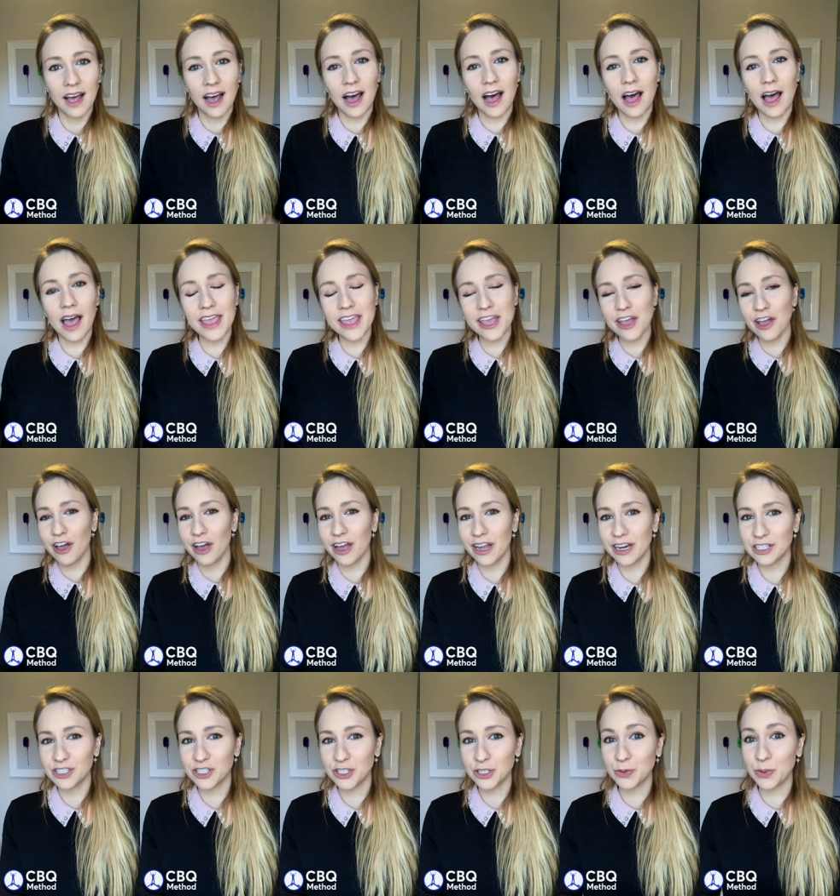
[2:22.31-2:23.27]
I
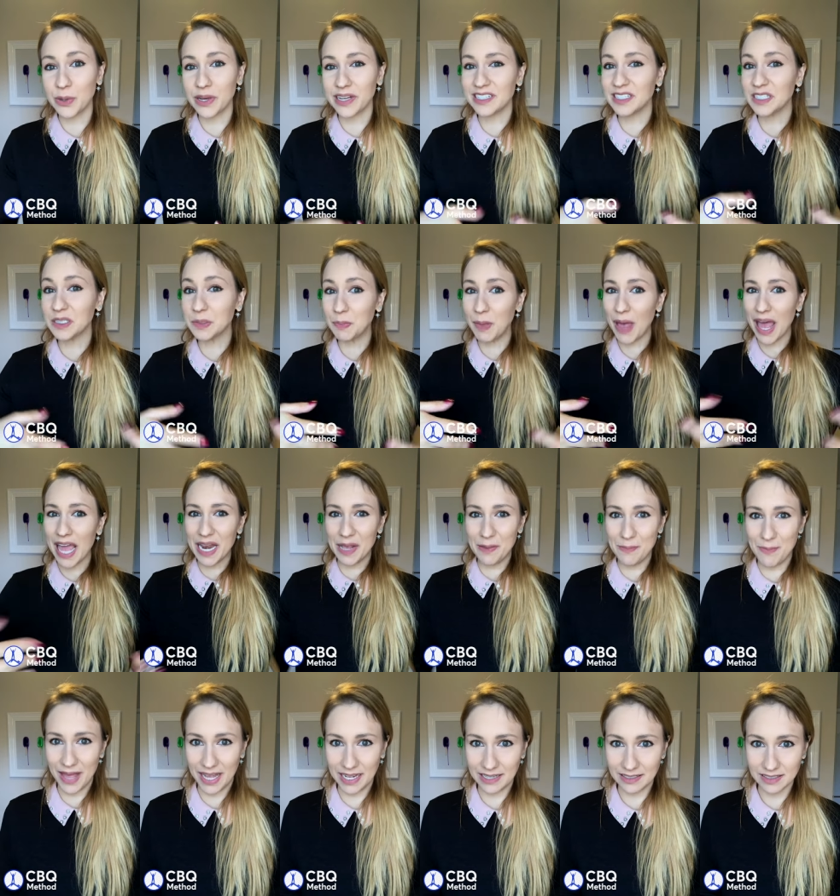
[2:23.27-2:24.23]
encourage you to
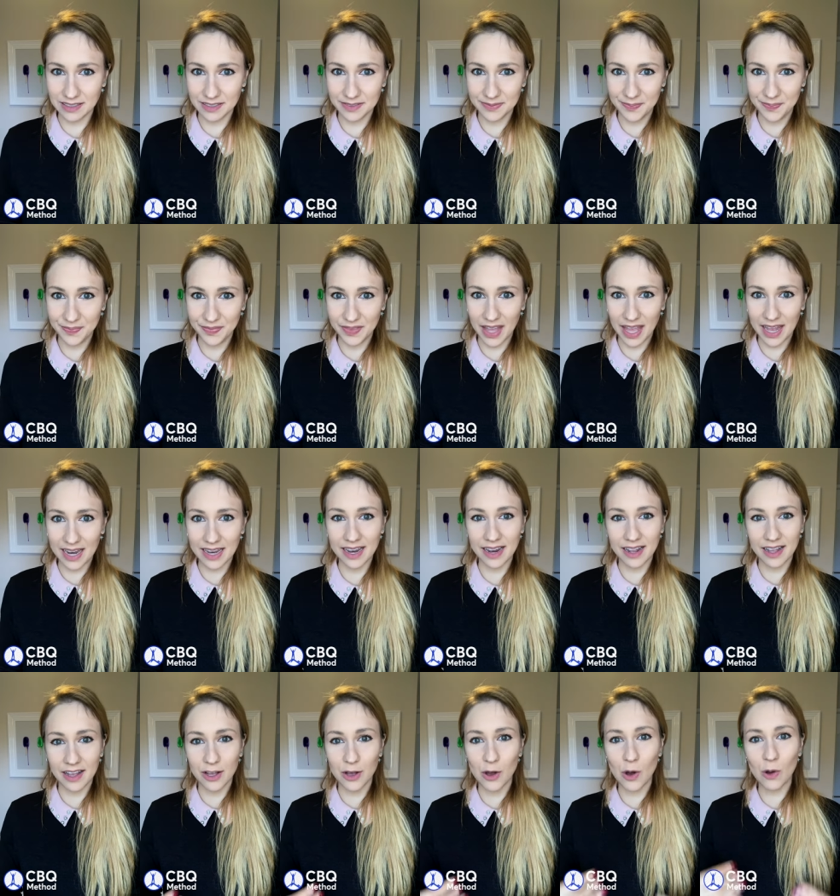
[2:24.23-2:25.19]
experiment and
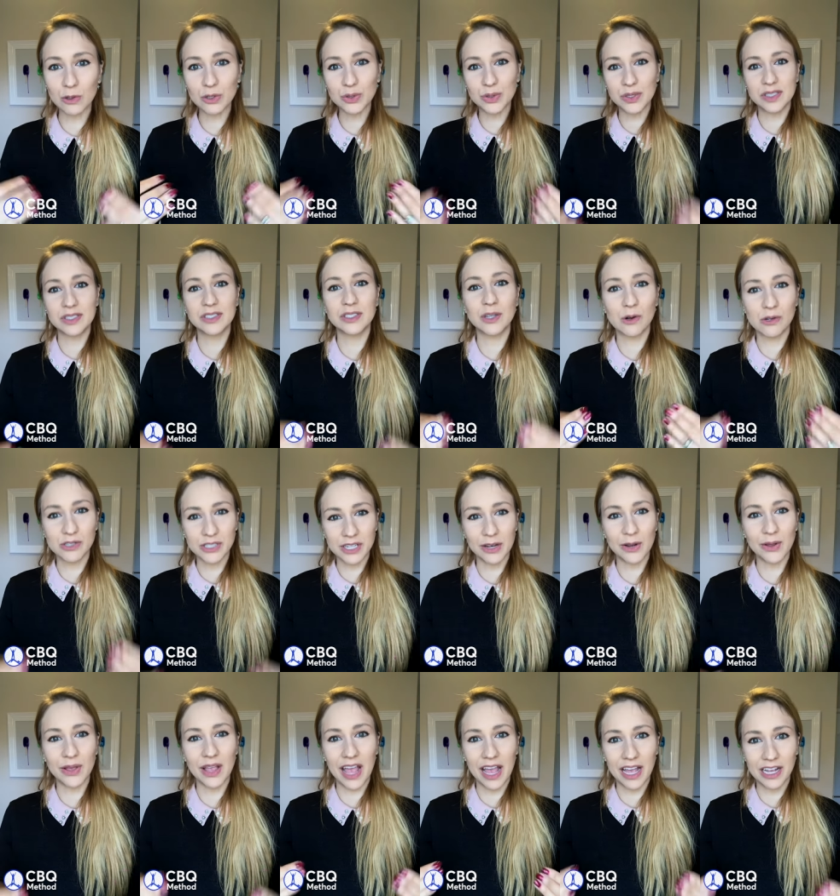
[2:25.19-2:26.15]
go to a social
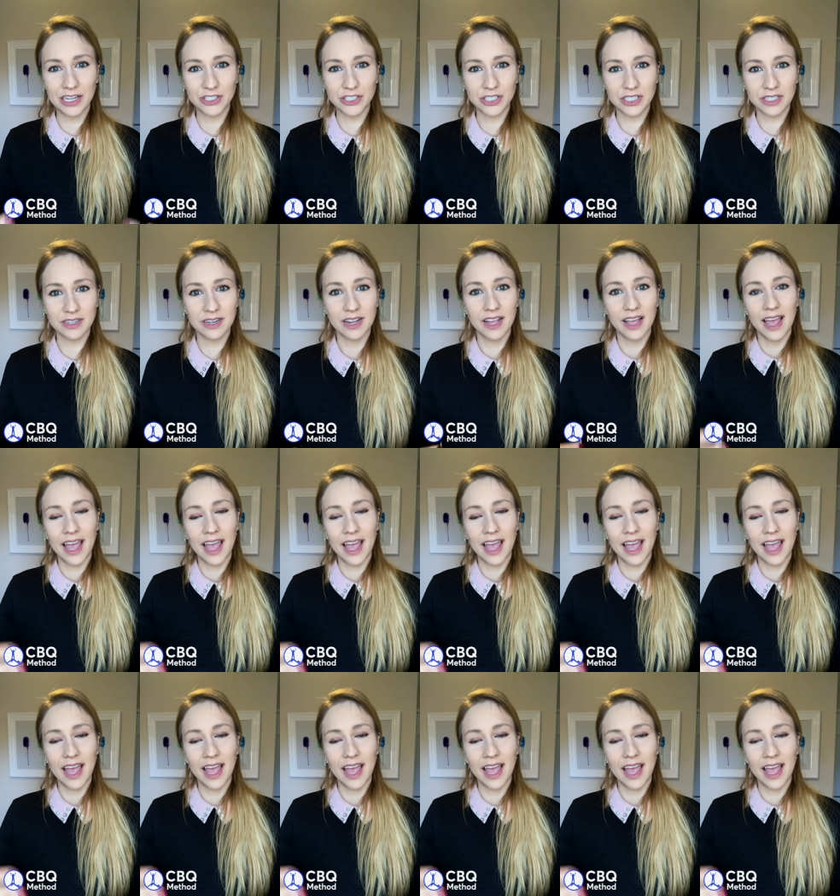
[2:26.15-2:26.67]
occasion